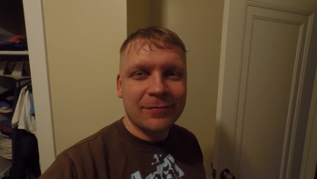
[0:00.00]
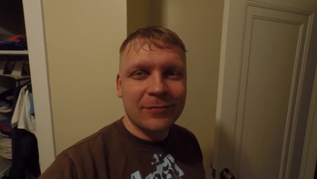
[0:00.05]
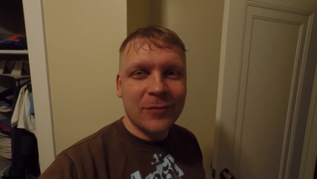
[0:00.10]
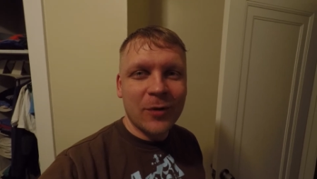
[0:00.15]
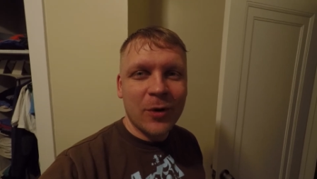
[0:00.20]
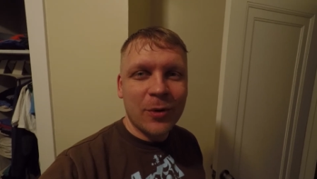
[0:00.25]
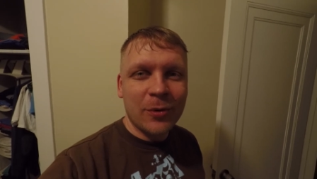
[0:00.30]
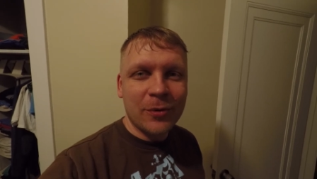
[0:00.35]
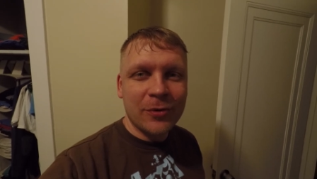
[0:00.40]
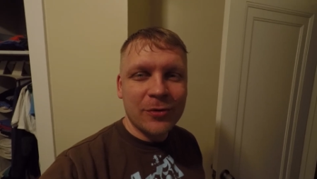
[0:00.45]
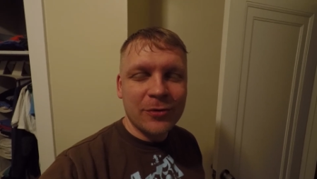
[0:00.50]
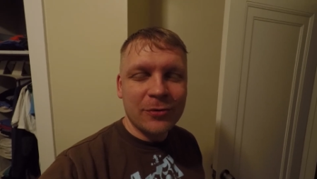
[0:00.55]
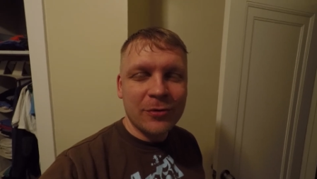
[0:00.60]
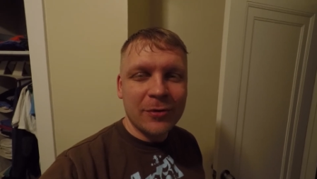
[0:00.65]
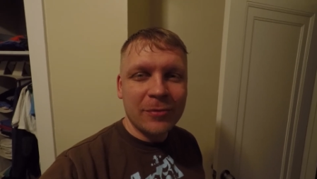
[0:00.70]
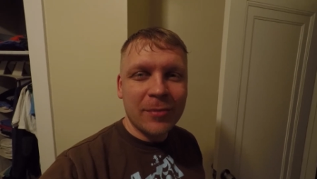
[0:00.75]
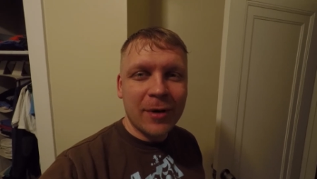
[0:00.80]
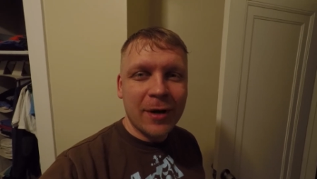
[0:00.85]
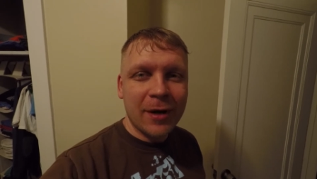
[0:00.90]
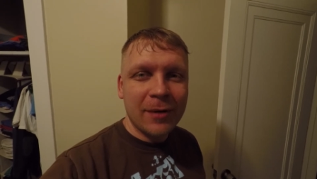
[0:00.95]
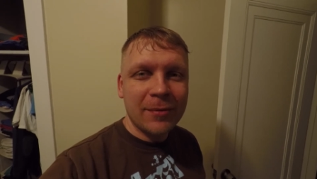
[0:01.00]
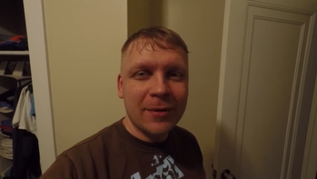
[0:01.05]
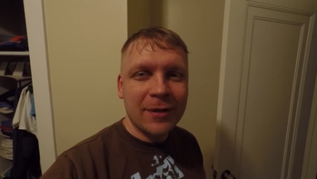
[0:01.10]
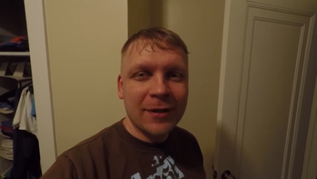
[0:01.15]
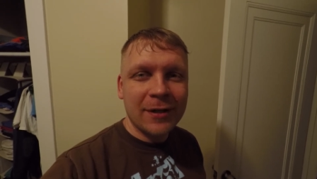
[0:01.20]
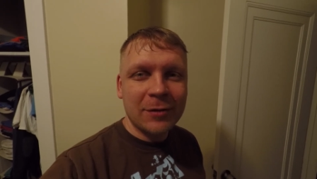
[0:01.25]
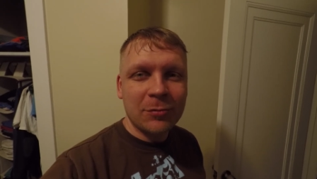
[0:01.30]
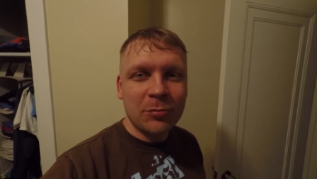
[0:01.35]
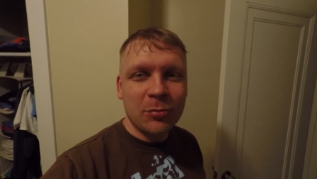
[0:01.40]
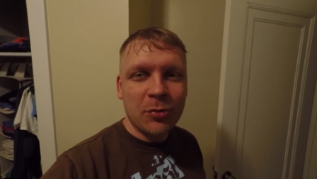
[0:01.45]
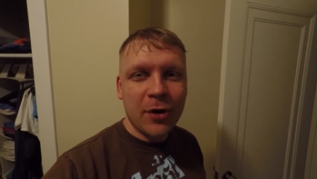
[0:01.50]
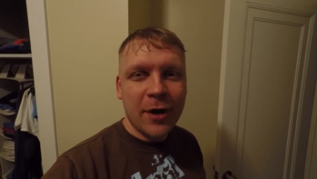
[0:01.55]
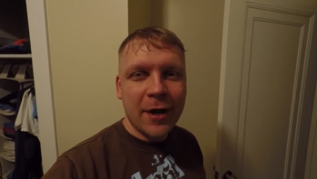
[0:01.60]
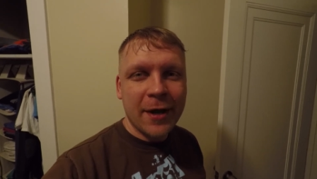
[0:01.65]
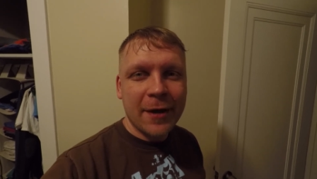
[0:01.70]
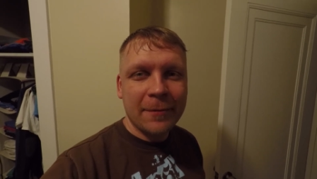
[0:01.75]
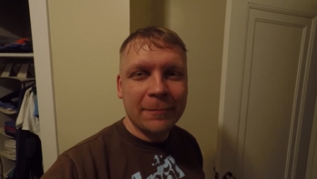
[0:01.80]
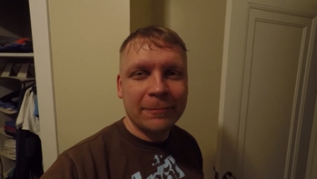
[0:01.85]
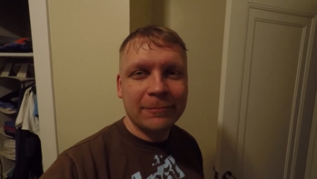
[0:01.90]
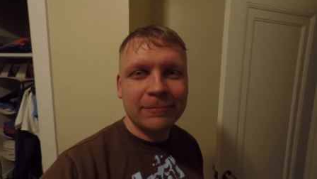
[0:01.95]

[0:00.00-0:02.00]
I'm going to read Bible and pray.